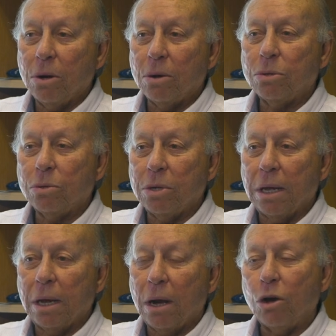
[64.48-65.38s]
goes to
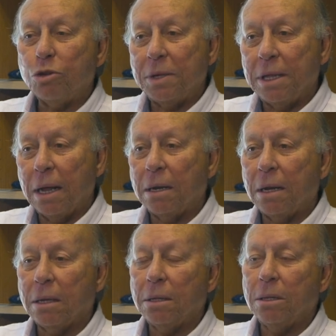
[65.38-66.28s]
the hospital,
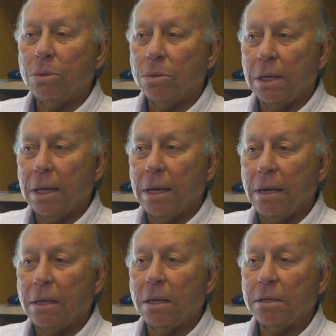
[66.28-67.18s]
uh, to the
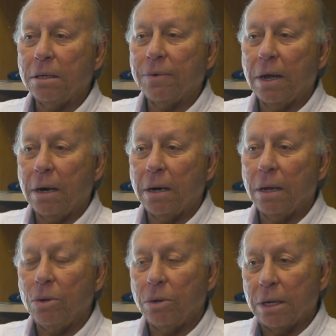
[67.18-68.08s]
intensive care
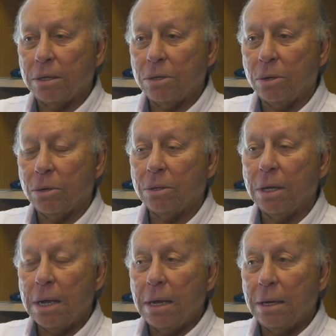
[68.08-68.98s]
unit. So
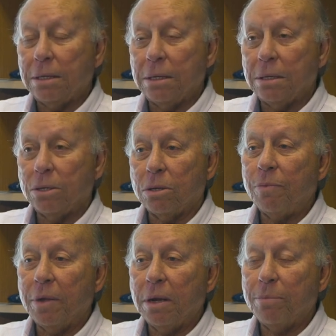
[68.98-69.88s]
this is
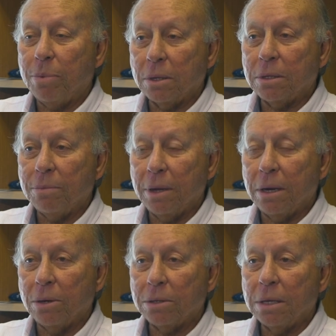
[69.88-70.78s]
something important
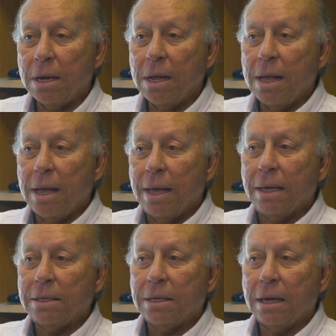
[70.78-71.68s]
because
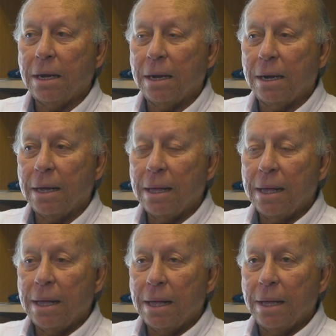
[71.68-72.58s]
it's, uh,
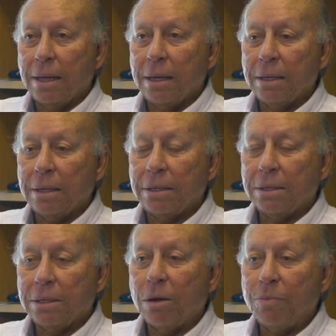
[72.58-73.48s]
it's
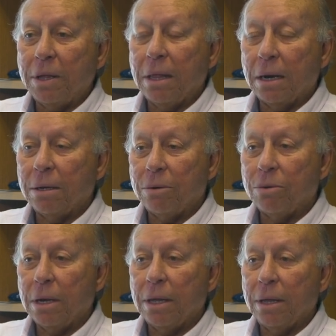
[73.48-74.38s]
something that
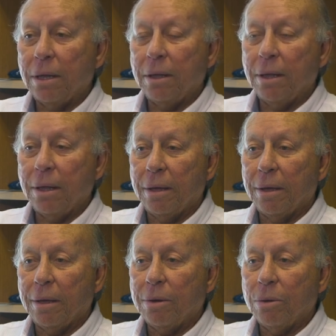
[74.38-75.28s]
really
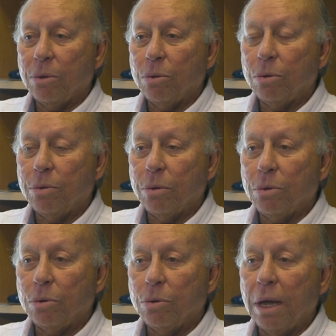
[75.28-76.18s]
uh, could, could,
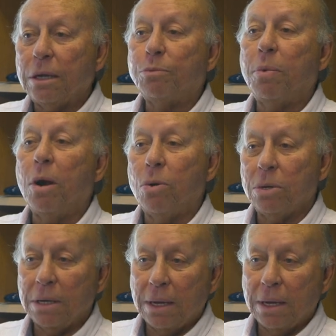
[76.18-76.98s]
could, explode,